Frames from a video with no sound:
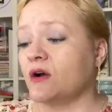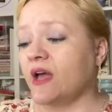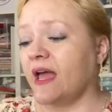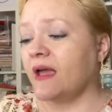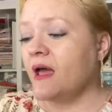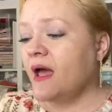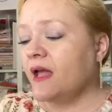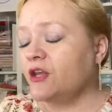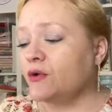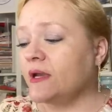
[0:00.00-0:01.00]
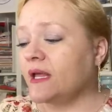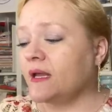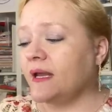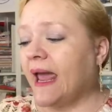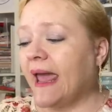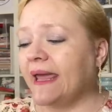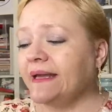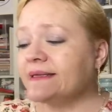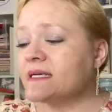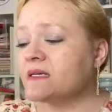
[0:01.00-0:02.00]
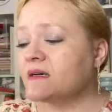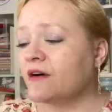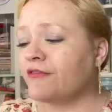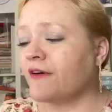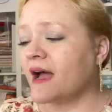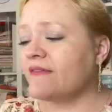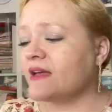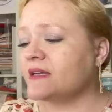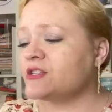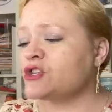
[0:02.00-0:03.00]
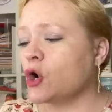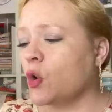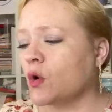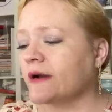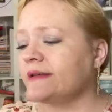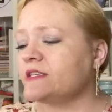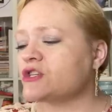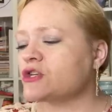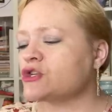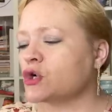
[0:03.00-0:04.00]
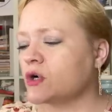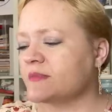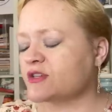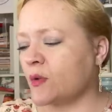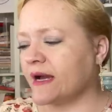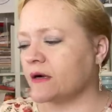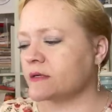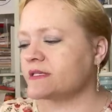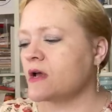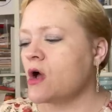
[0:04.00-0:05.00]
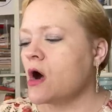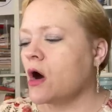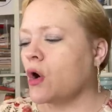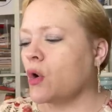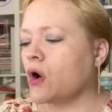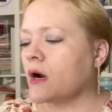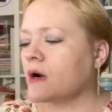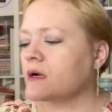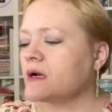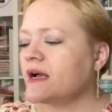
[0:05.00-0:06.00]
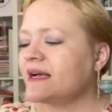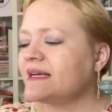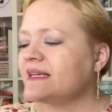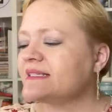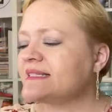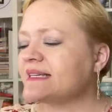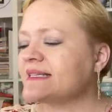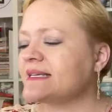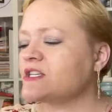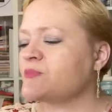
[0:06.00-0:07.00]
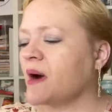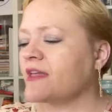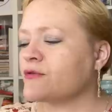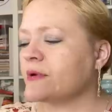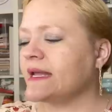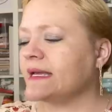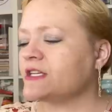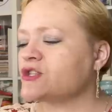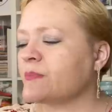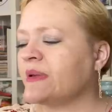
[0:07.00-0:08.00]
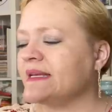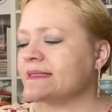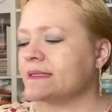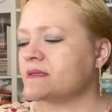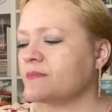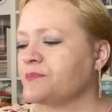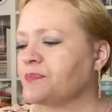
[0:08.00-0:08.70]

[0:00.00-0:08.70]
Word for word: Okay, you need eight five inch orange charm squares or six inch by three inch pieces.